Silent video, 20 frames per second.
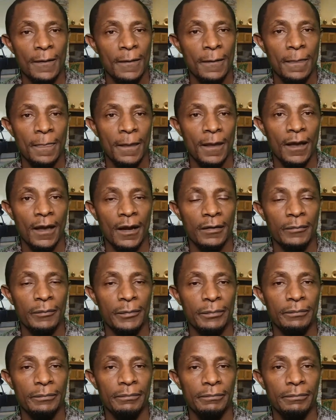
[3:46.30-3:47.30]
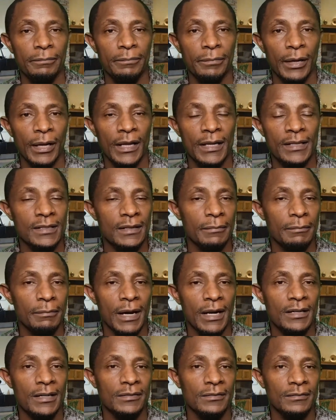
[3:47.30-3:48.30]
and press a
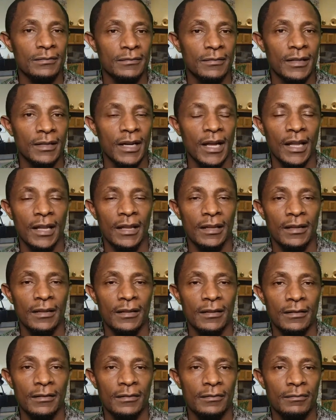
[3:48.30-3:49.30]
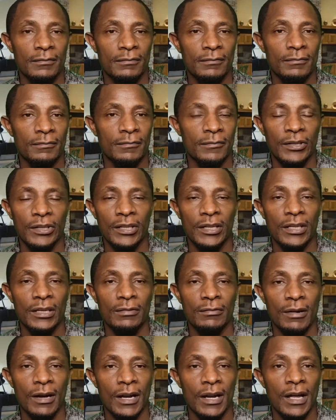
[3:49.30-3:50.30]
button, and within
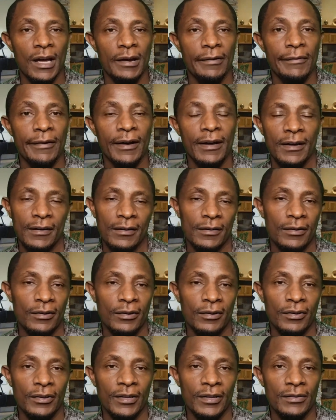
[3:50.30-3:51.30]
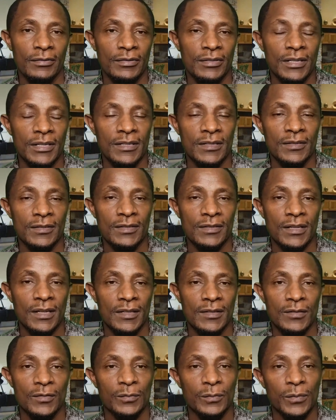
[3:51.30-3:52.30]
1 hour, all the utensils are
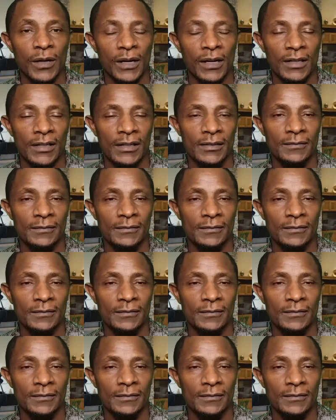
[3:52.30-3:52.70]
super clean.